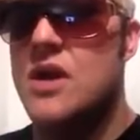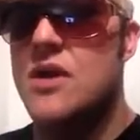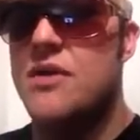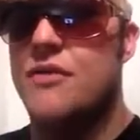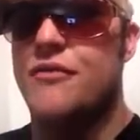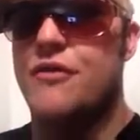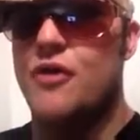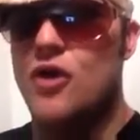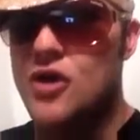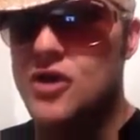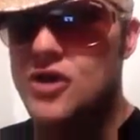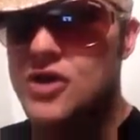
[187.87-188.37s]

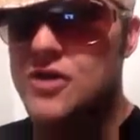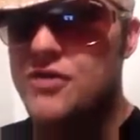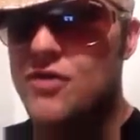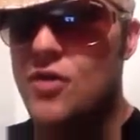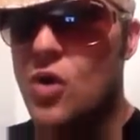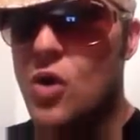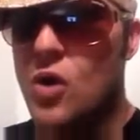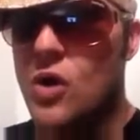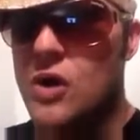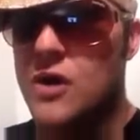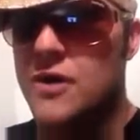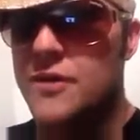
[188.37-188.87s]
First of
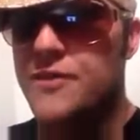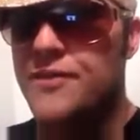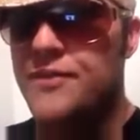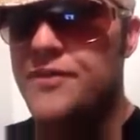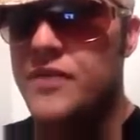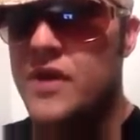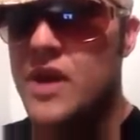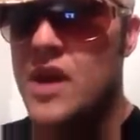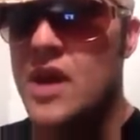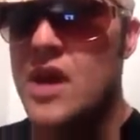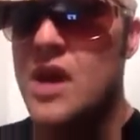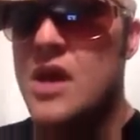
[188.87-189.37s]
all,
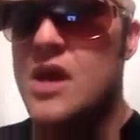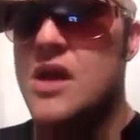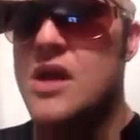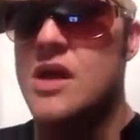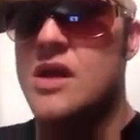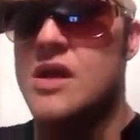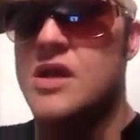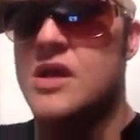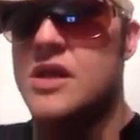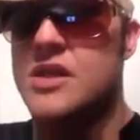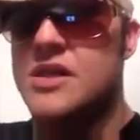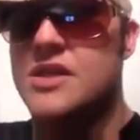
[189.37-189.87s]

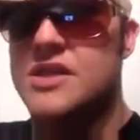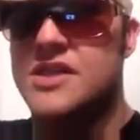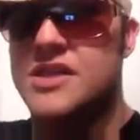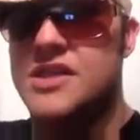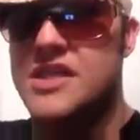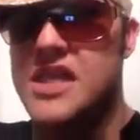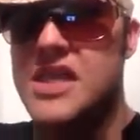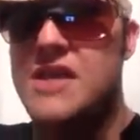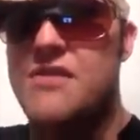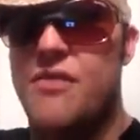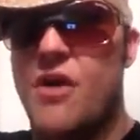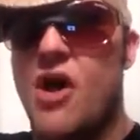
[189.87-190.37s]

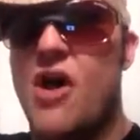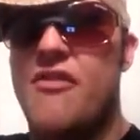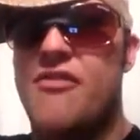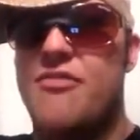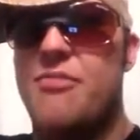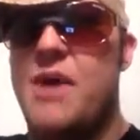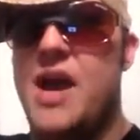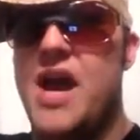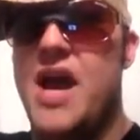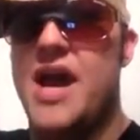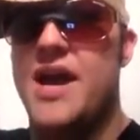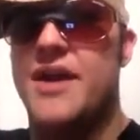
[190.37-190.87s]
Steve
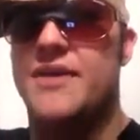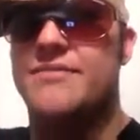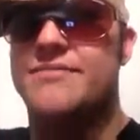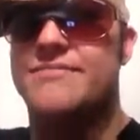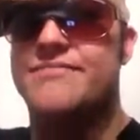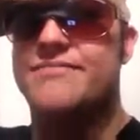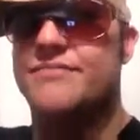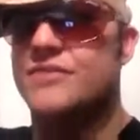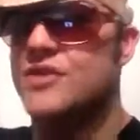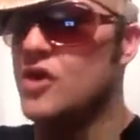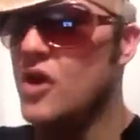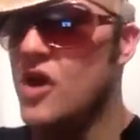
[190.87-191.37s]
Hofmeyer.
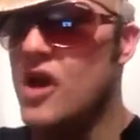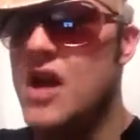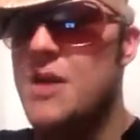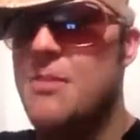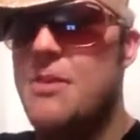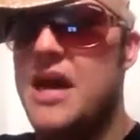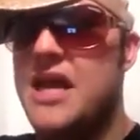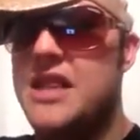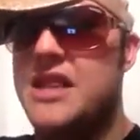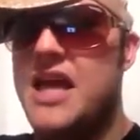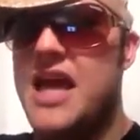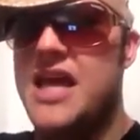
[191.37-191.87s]
Sorry
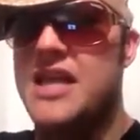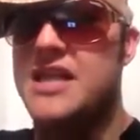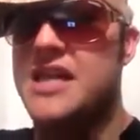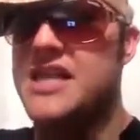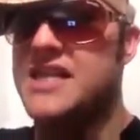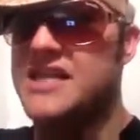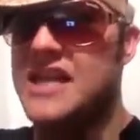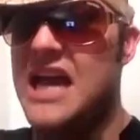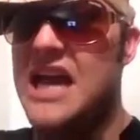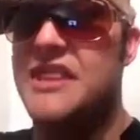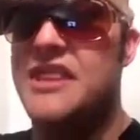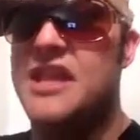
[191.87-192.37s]
about that.
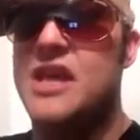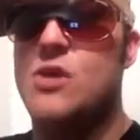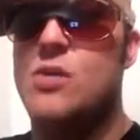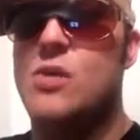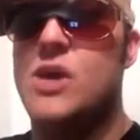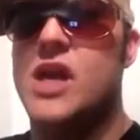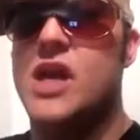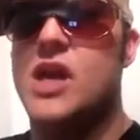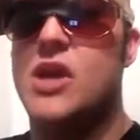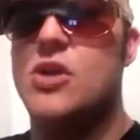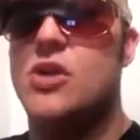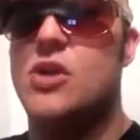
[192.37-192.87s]
There's nothing
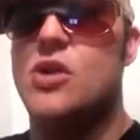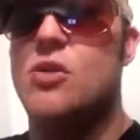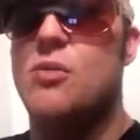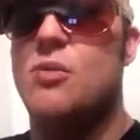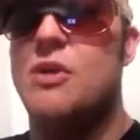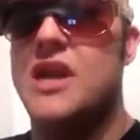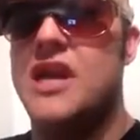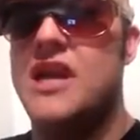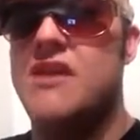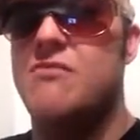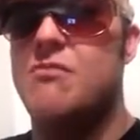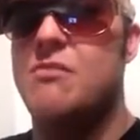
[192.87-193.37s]
we can do.
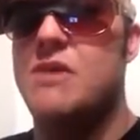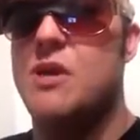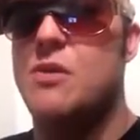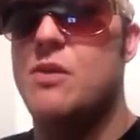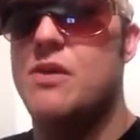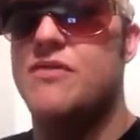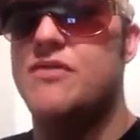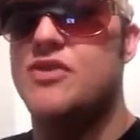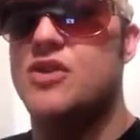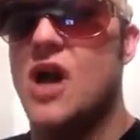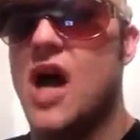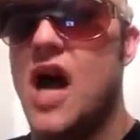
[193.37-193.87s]
Believe me,
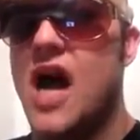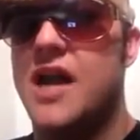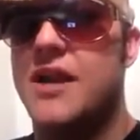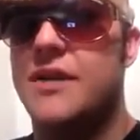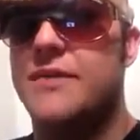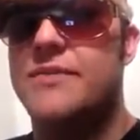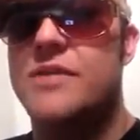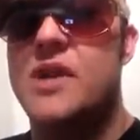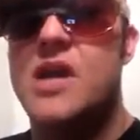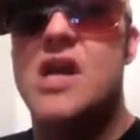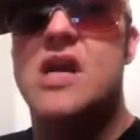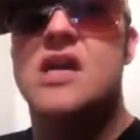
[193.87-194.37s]
we've tried.
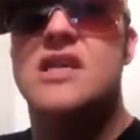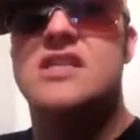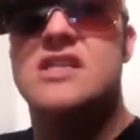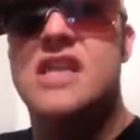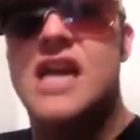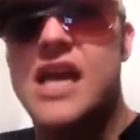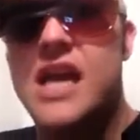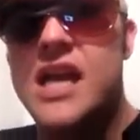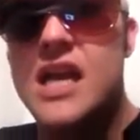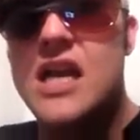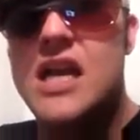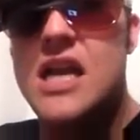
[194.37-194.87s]

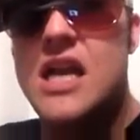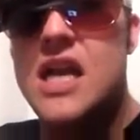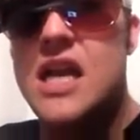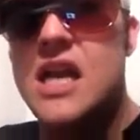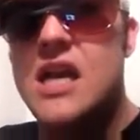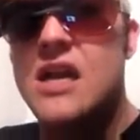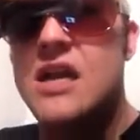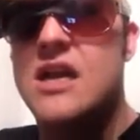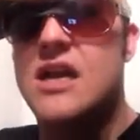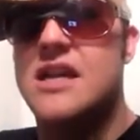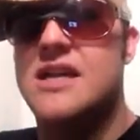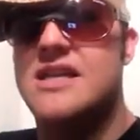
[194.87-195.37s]

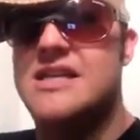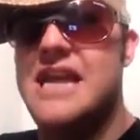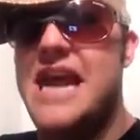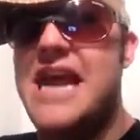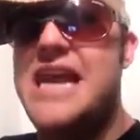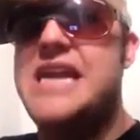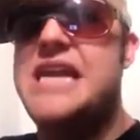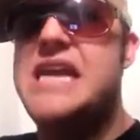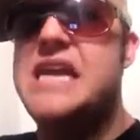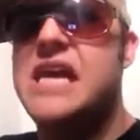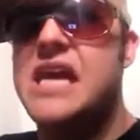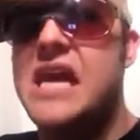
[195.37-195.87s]
Secondly,
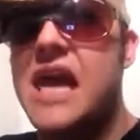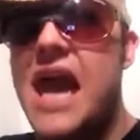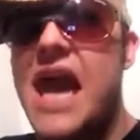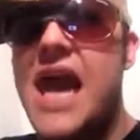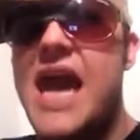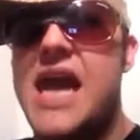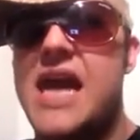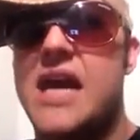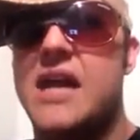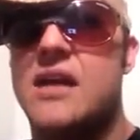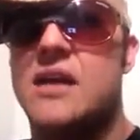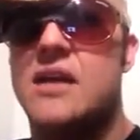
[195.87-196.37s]
Danny
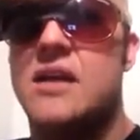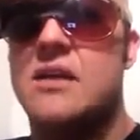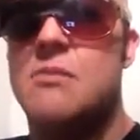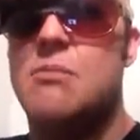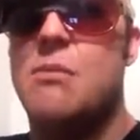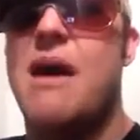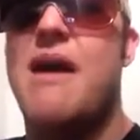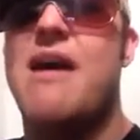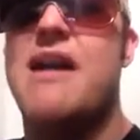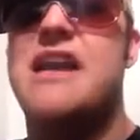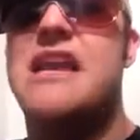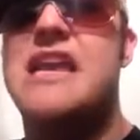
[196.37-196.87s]
K.
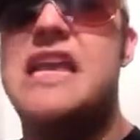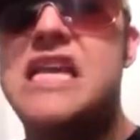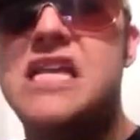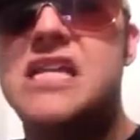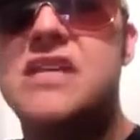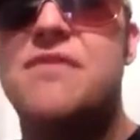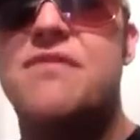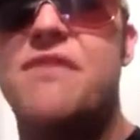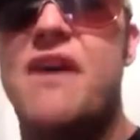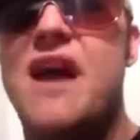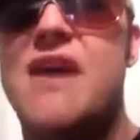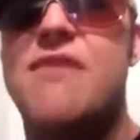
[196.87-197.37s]
My
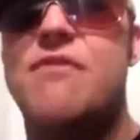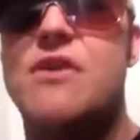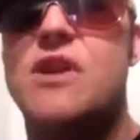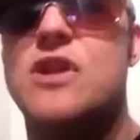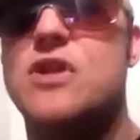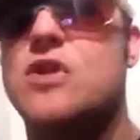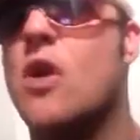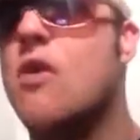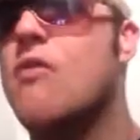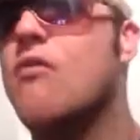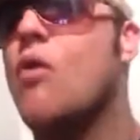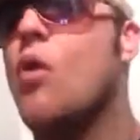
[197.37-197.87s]
least
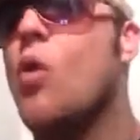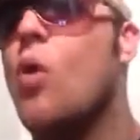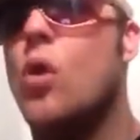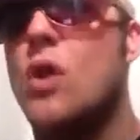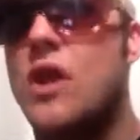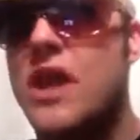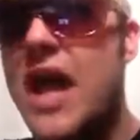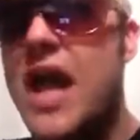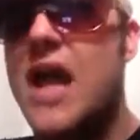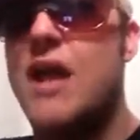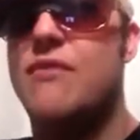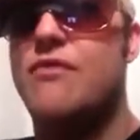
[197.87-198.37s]
favorite of all
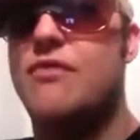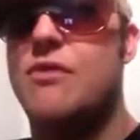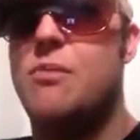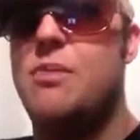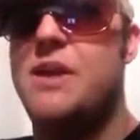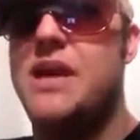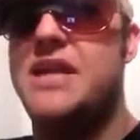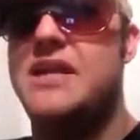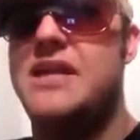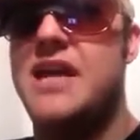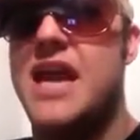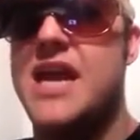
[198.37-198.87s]
the
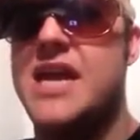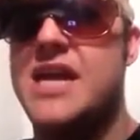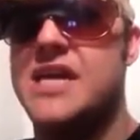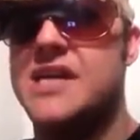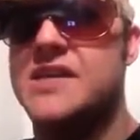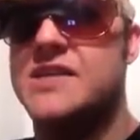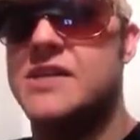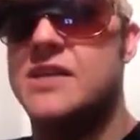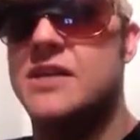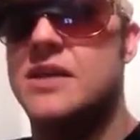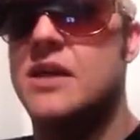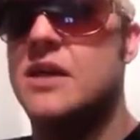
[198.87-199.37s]
alphabet
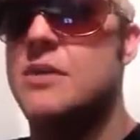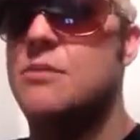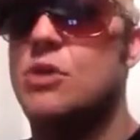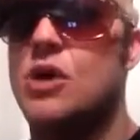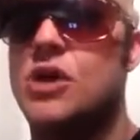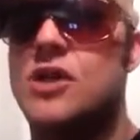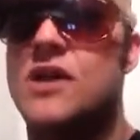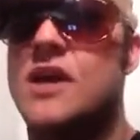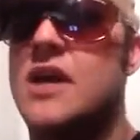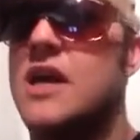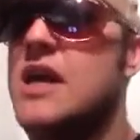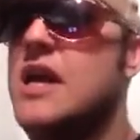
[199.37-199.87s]
Dannys.
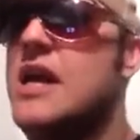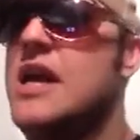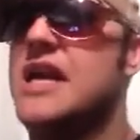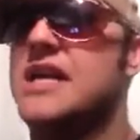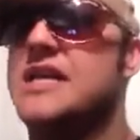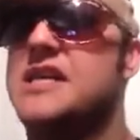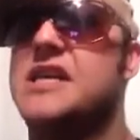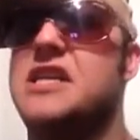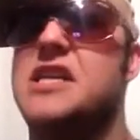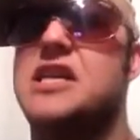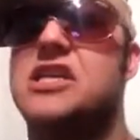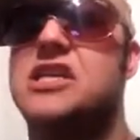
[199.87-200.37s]
But
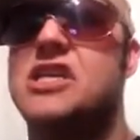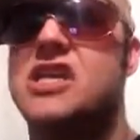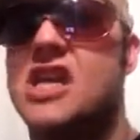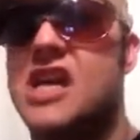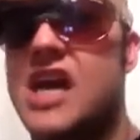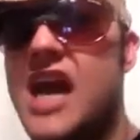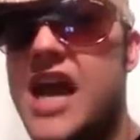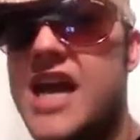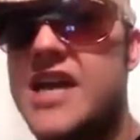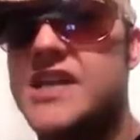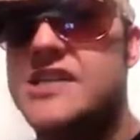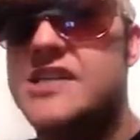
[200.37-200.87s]
it's a
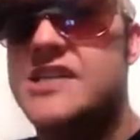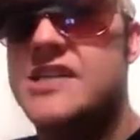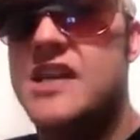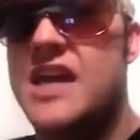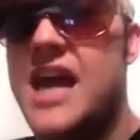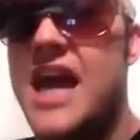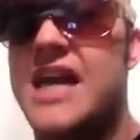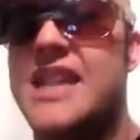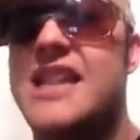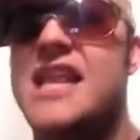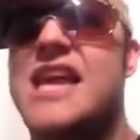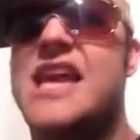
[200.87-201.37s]
disgrace,
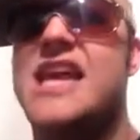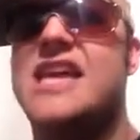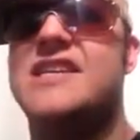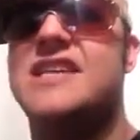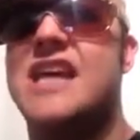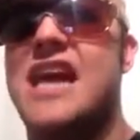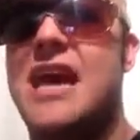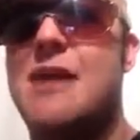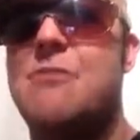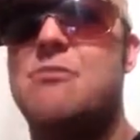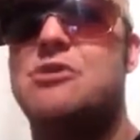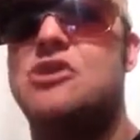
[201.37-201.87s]
and there is
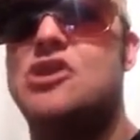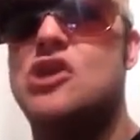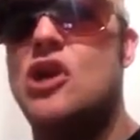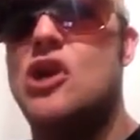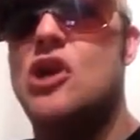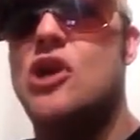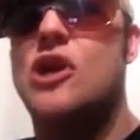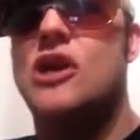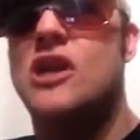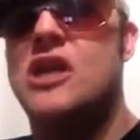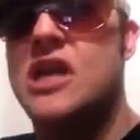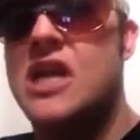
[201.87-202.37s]

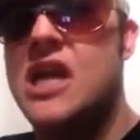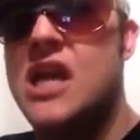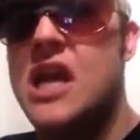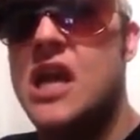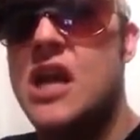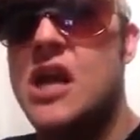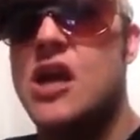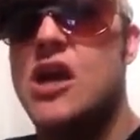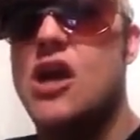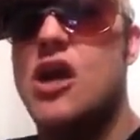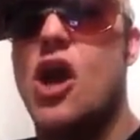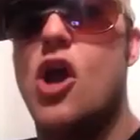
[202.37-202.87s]
absolutely
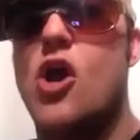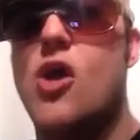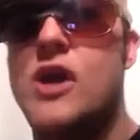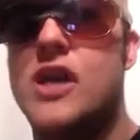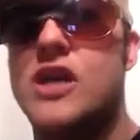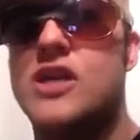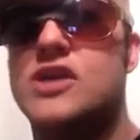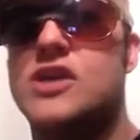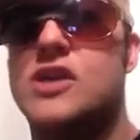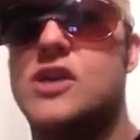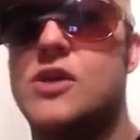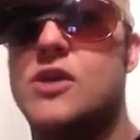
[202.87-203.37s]
no
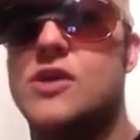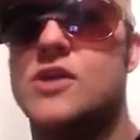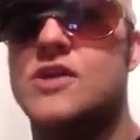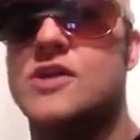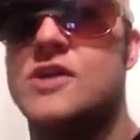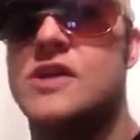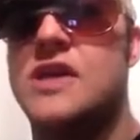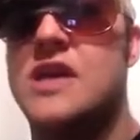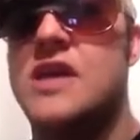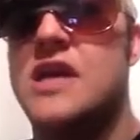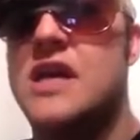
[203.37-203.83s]
excuse.